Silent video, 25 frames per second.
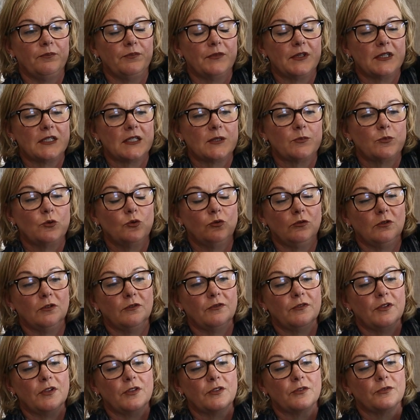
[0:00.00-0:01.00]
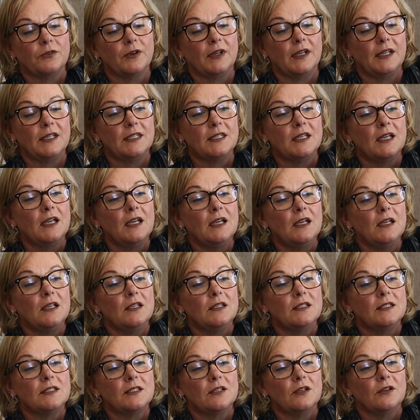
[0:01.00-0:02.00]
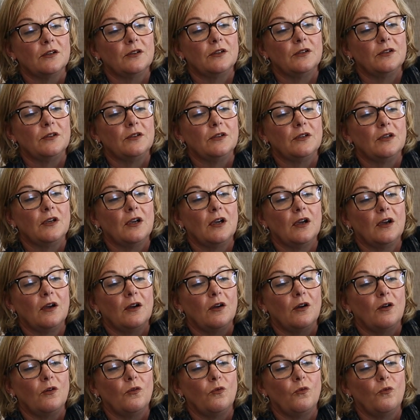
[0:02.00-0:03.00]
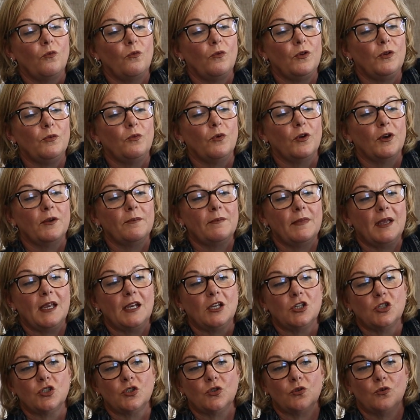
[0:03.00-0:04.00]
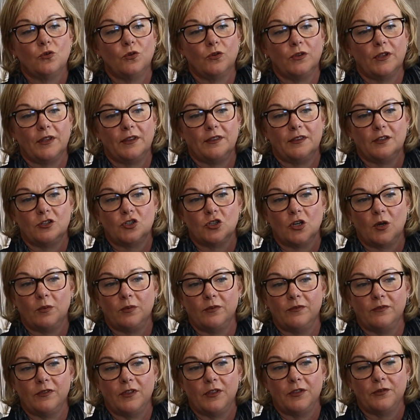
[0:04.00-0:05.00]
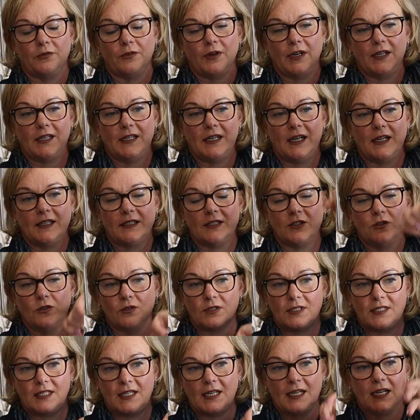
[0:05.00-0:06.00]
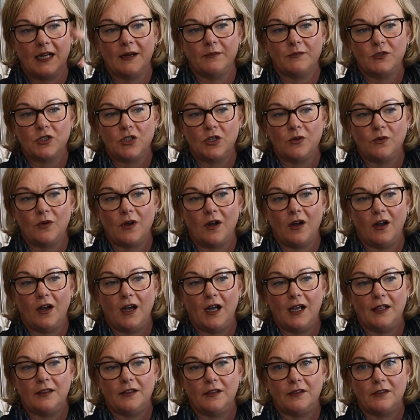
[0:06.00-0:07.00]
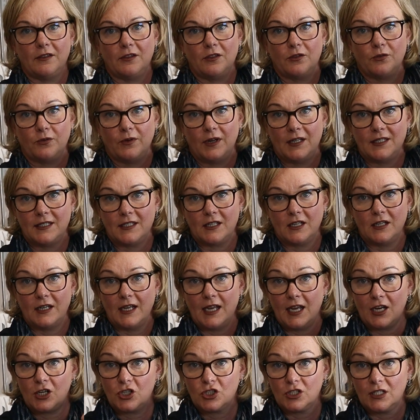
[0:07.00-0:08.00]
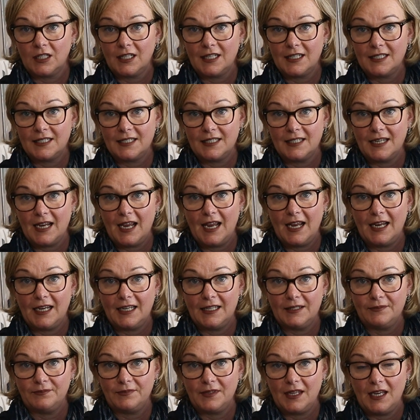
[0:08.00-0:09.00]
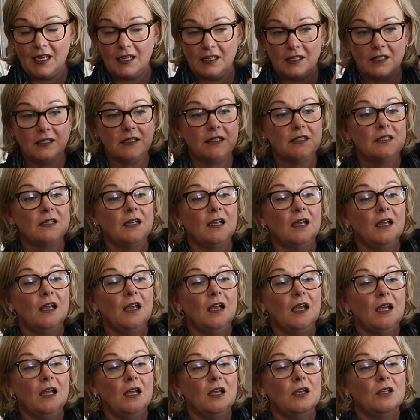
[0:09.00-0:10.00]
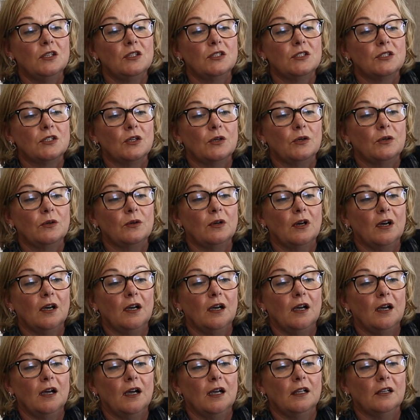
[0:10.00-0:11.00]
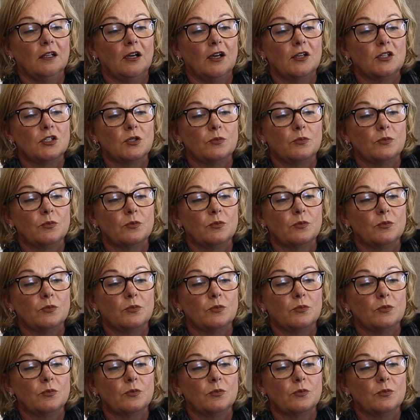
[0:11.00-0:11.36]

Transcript: the spool of the thread. So we want to make sure that the top of the thread net's not sitting up too high, that the thread's going to actually snag in it. So I like